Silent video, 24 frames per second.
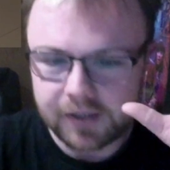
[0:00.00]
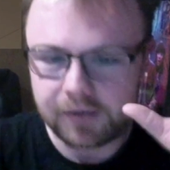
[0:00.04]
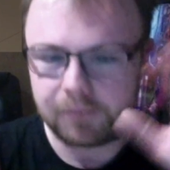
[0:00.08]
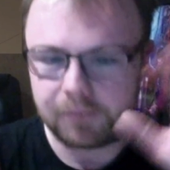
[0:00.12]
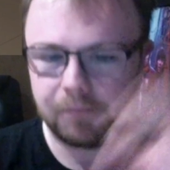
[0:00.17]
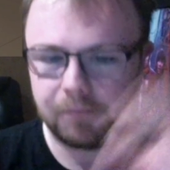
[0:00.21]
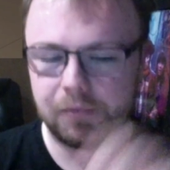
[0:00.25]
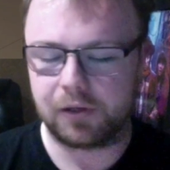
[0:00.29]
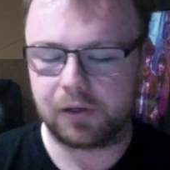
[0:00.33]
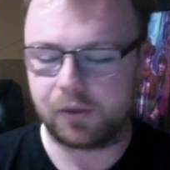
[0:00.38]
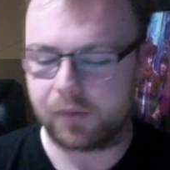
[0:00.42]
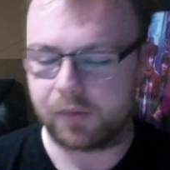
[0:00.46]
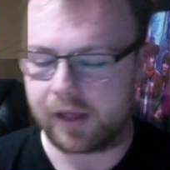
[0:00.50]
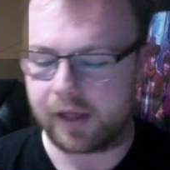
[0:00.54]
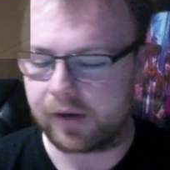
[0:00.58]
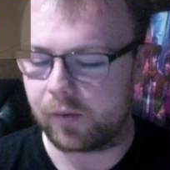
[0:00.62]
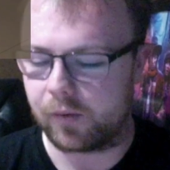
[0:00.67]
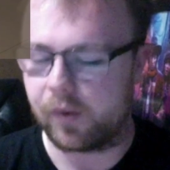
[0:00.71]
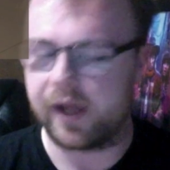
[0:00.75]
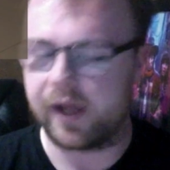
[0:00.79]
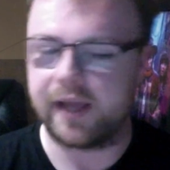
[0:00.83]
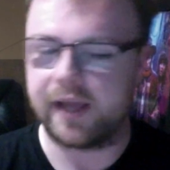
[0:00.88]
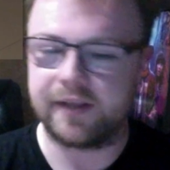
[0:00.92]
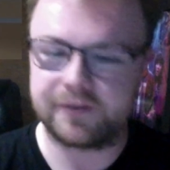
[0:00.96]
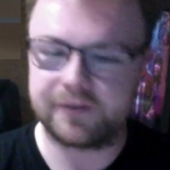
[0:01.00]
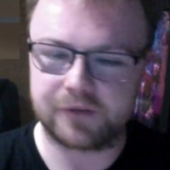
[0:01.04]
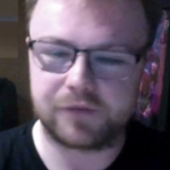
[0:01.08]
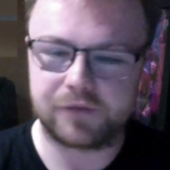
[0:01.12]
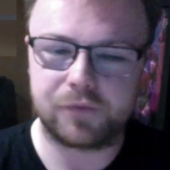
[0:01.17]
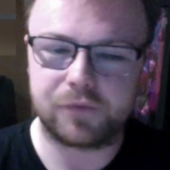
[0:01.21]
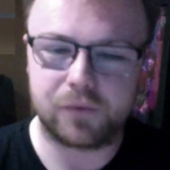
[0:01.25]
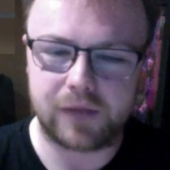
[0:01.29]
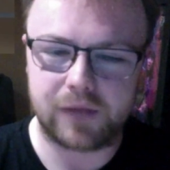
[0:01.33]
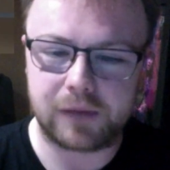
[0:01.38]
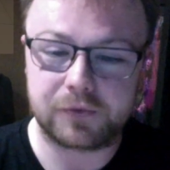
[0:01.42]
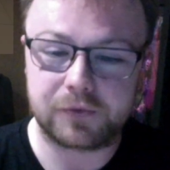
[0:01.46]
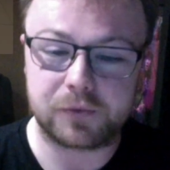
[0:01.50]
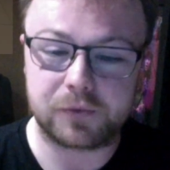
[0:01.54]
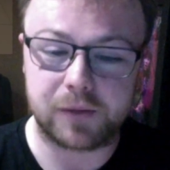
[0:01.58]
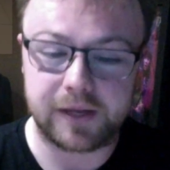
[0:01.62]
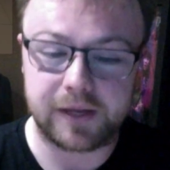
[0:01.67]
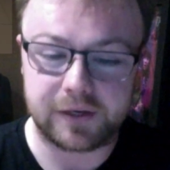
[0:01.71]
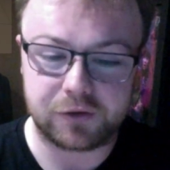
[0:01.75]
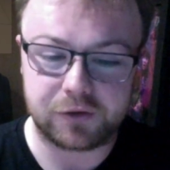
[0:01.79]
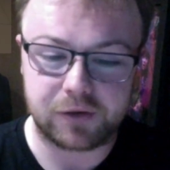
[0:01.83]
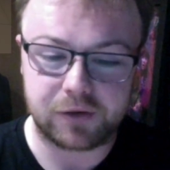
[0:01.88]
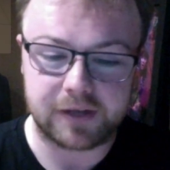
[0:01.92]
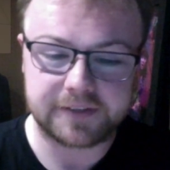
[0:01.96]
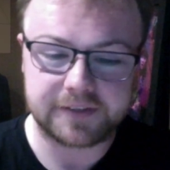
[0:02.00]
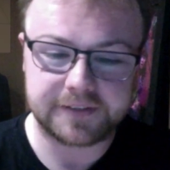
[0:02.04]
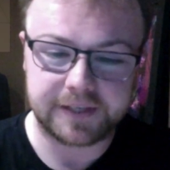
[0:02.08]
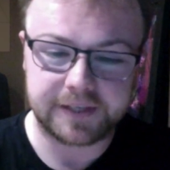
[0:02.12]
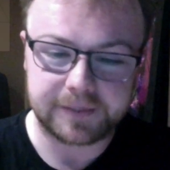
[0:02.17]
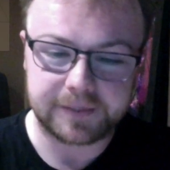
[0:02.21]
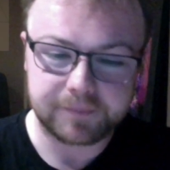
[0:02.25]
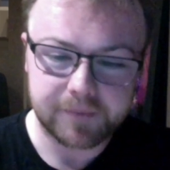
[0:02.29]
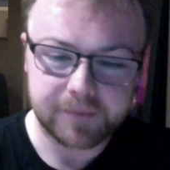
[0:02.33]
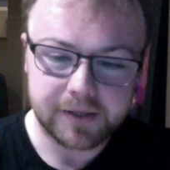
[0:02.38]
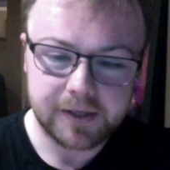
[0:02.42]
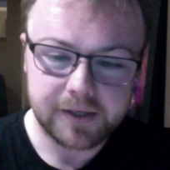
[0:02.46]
blow that away. So I thought that was quite interesting.